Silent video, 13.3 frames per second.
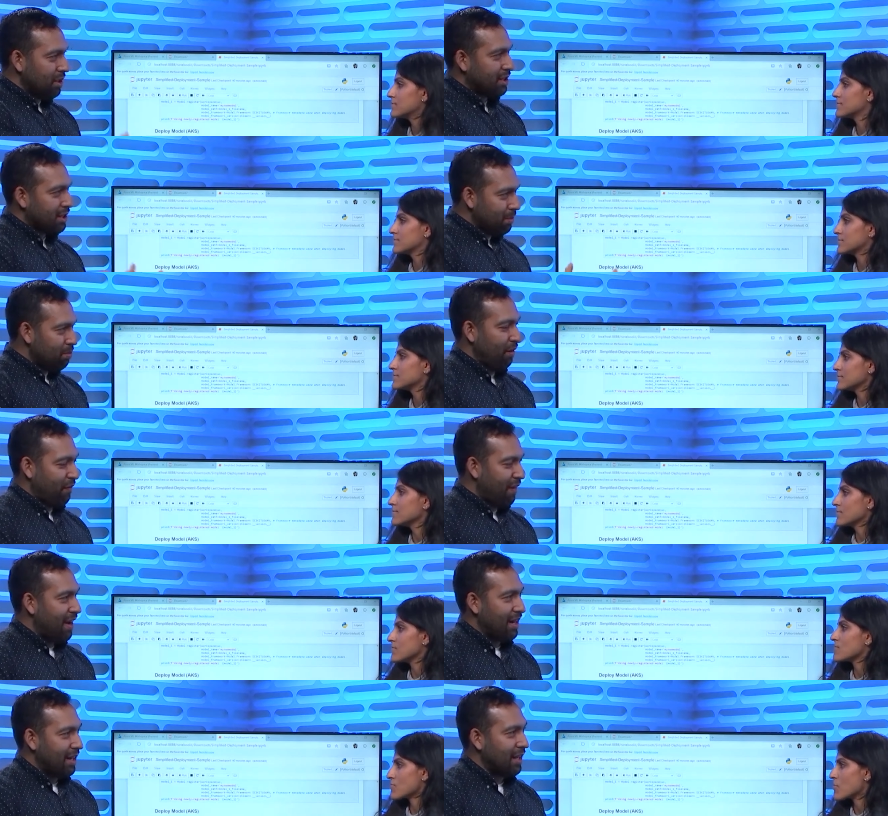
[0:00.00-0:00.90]
Speaker 1: more
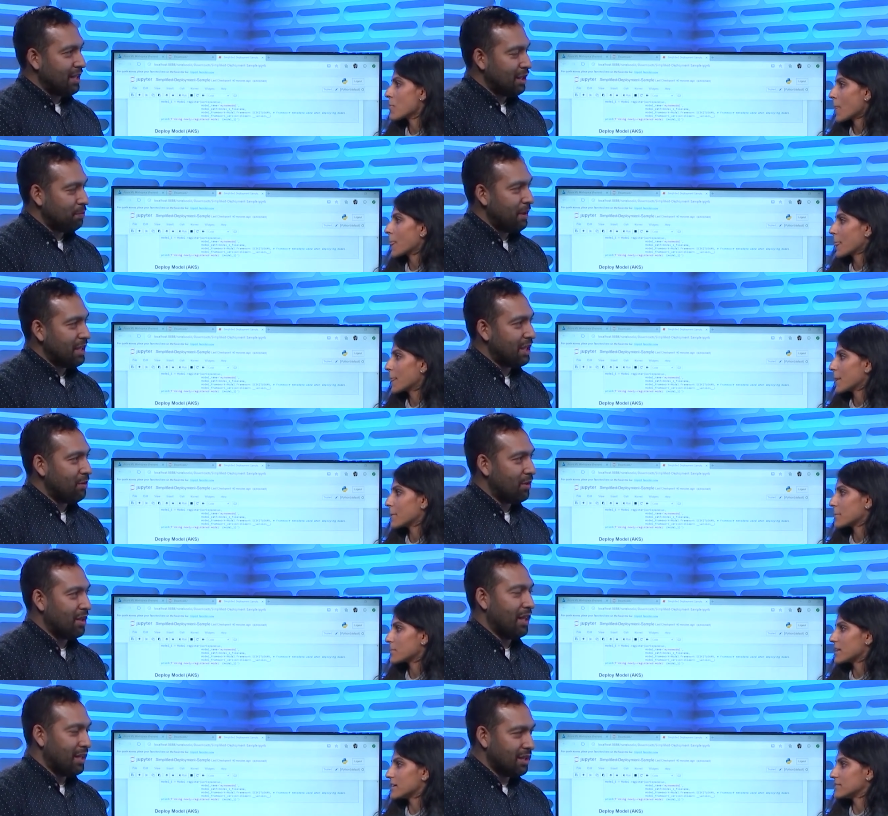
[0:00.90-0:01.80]
simplified it is, especially
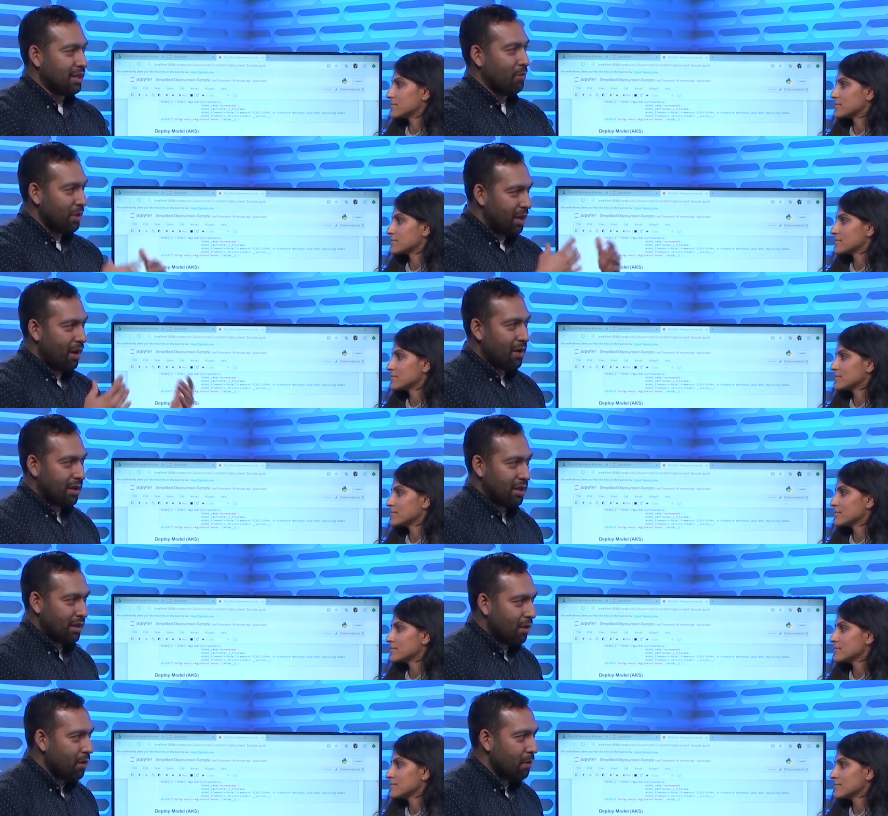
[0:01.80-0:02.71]
with things that we
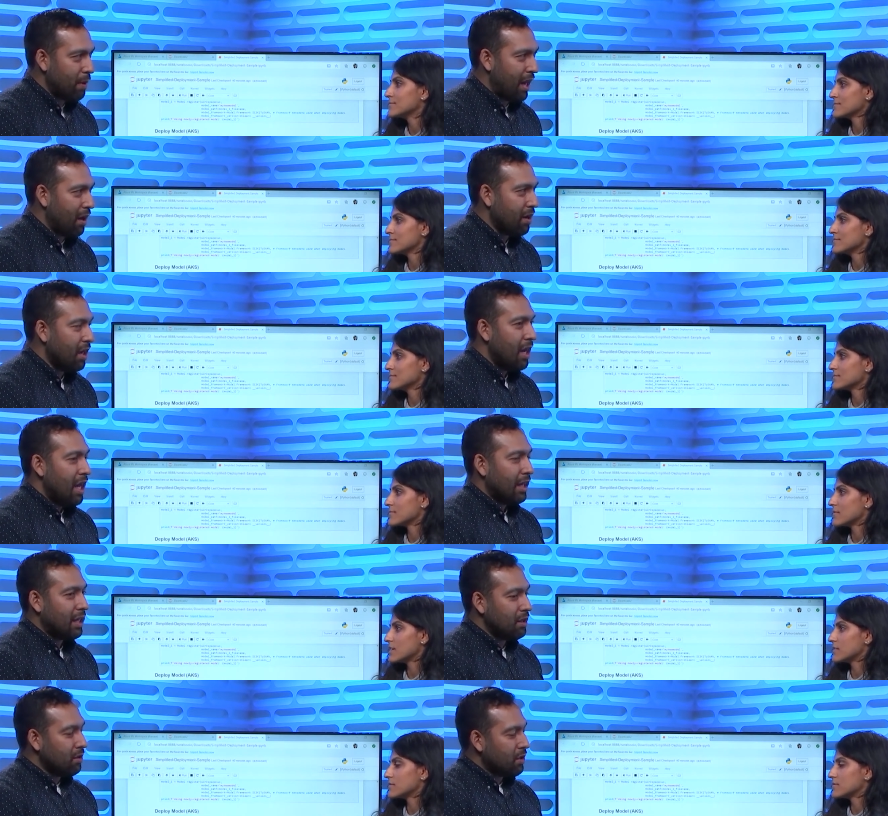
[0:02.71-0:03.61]
already know about.
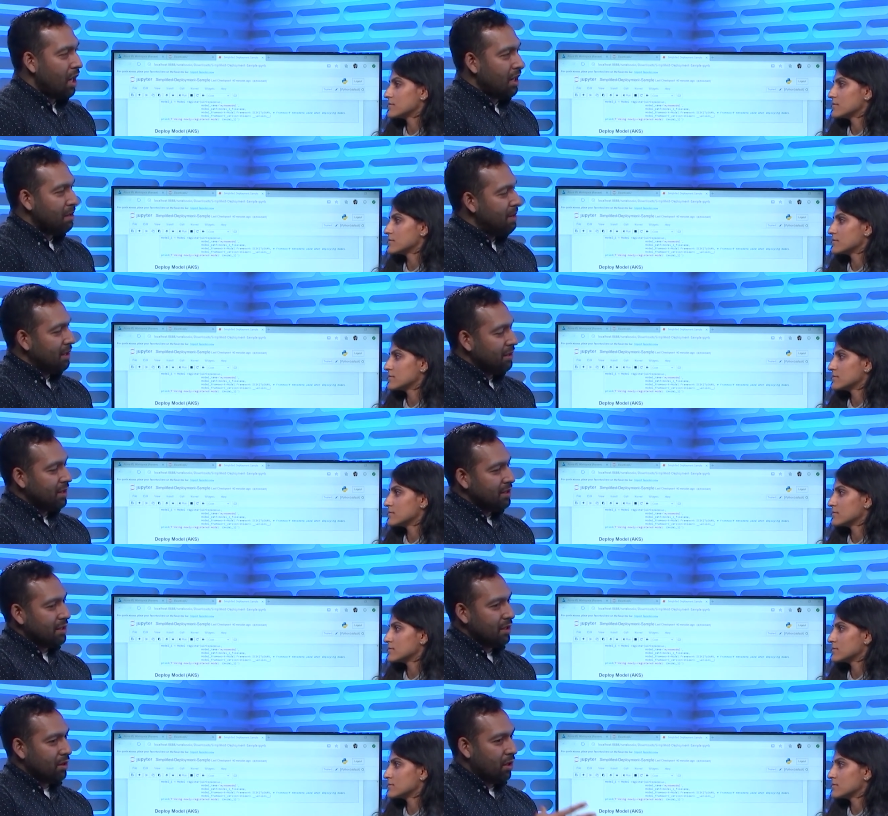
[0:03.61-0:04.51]
Yeah. Can you talk about
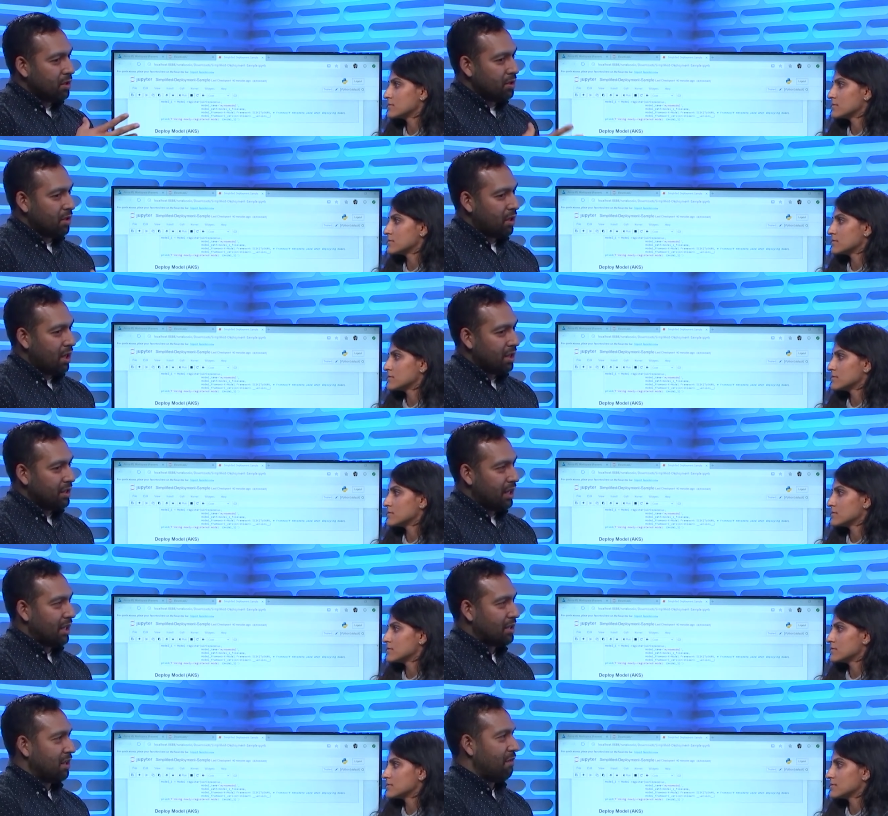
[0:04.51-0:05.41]
this in the larger
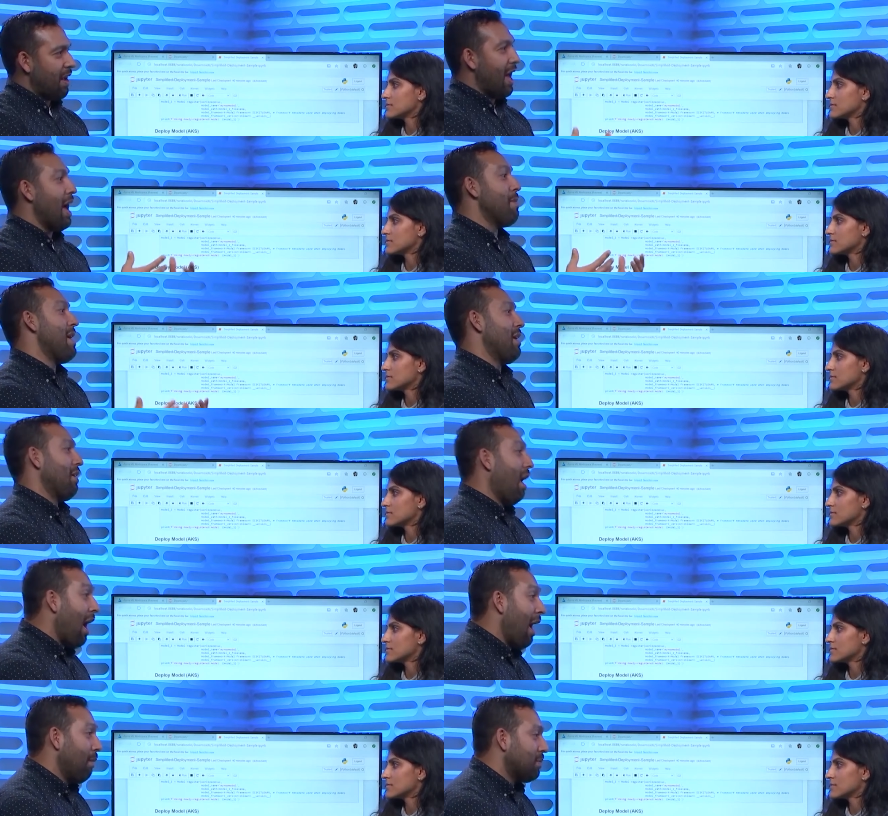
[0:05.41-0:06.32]
context of
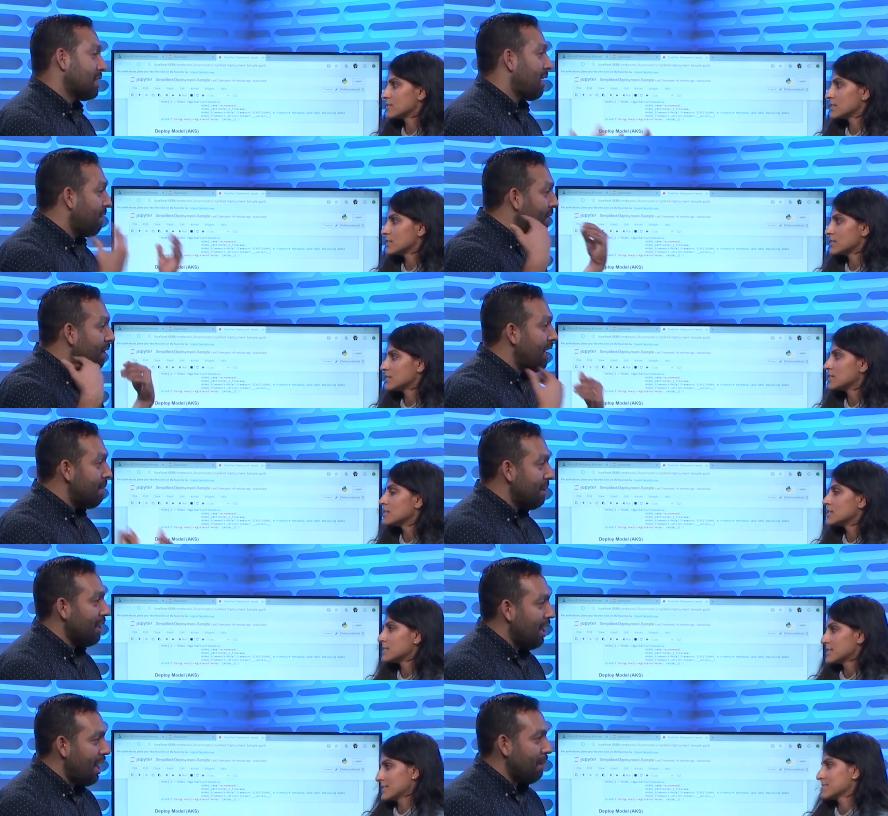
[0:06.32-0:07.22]
MLOps? Because I've heard
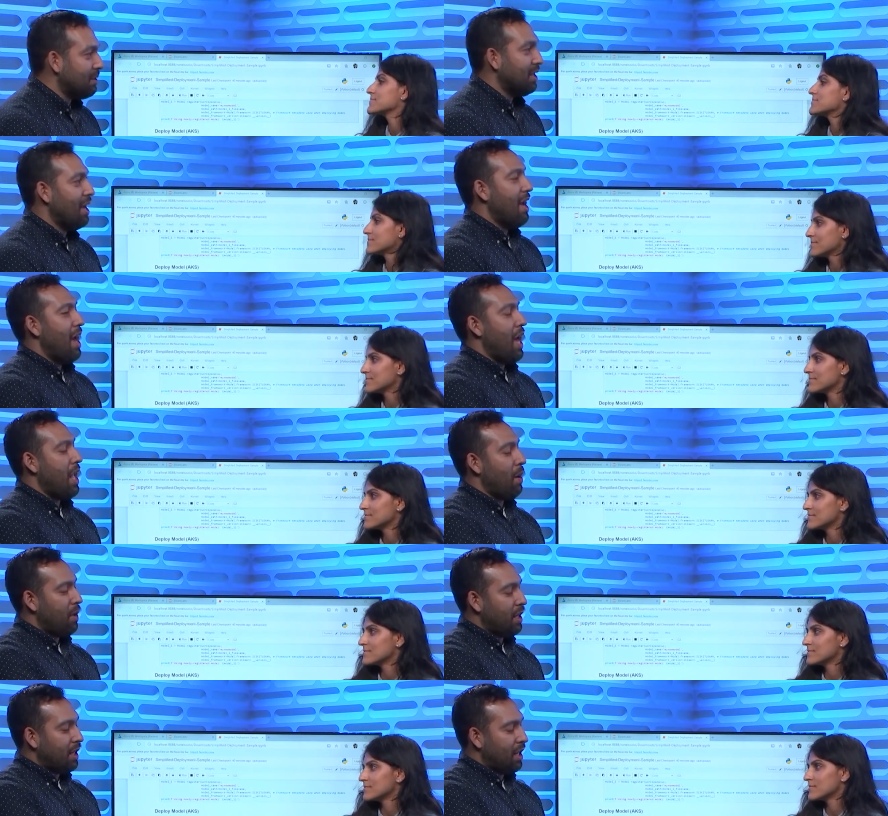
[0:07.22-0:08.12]
MLOps,
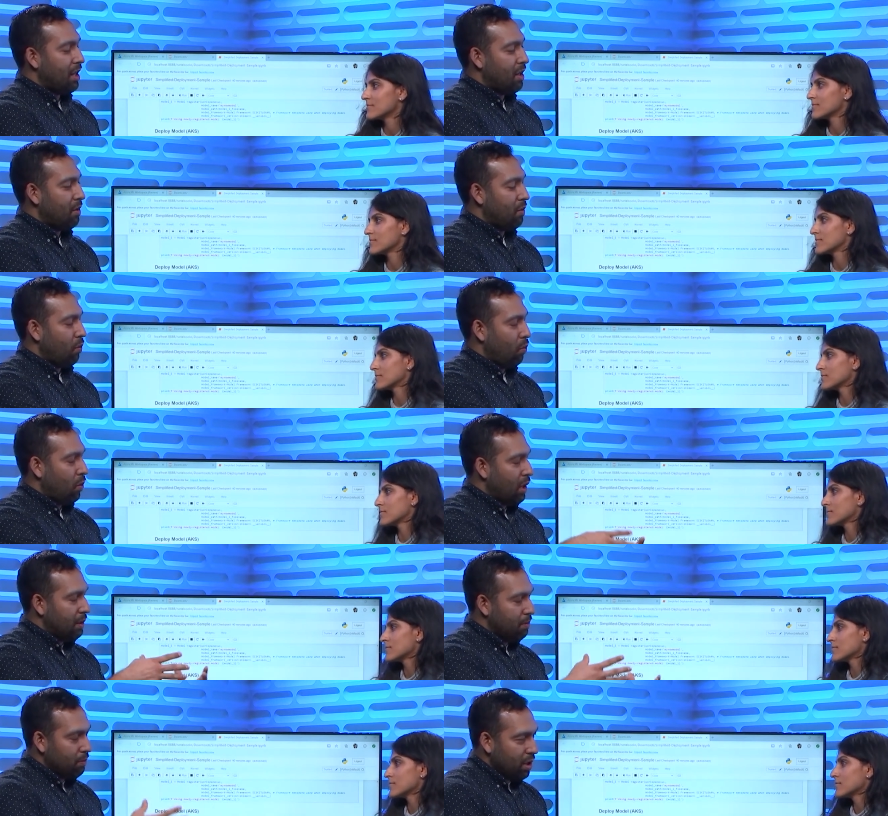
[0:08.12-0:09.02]
and I want to hear
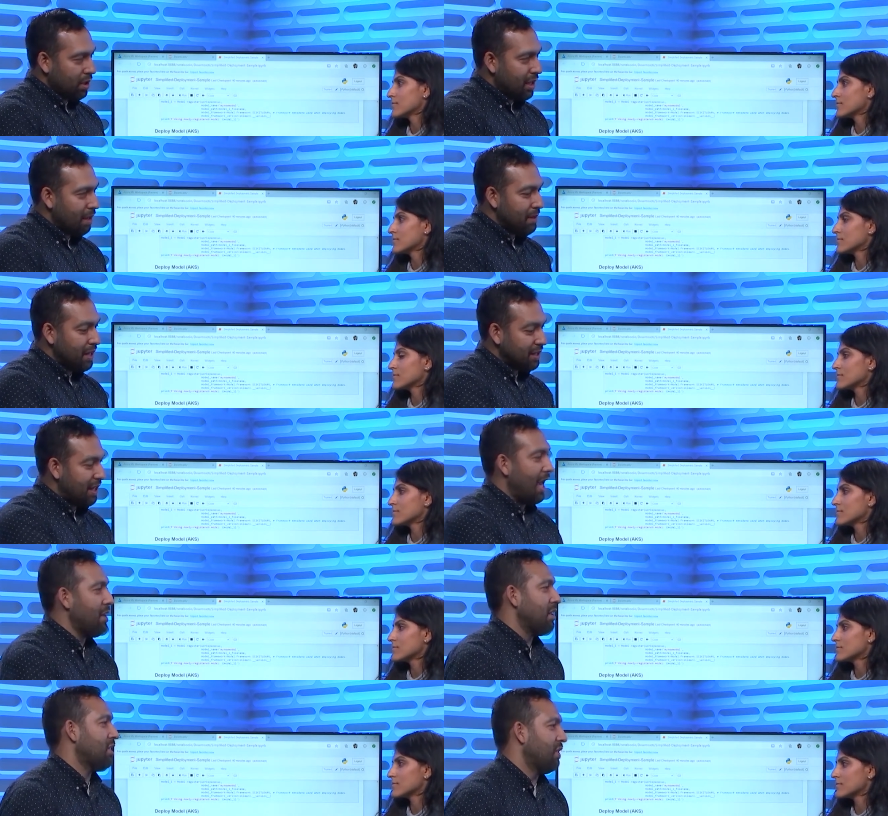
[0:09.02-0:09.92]
what that means
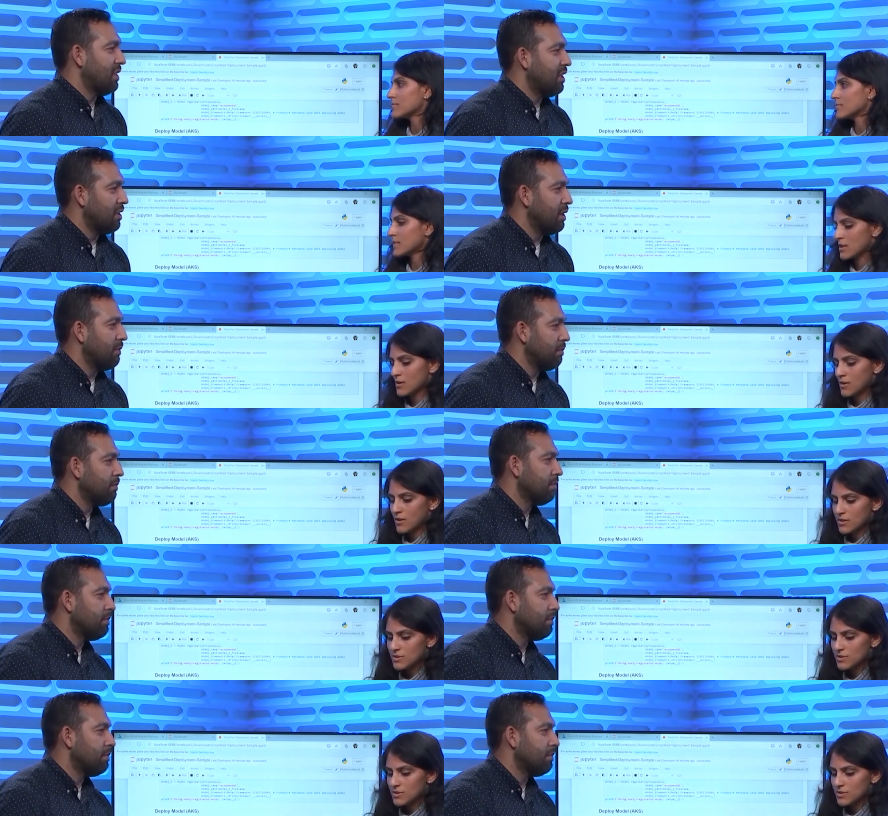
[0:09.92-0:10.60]
and how this fits into it.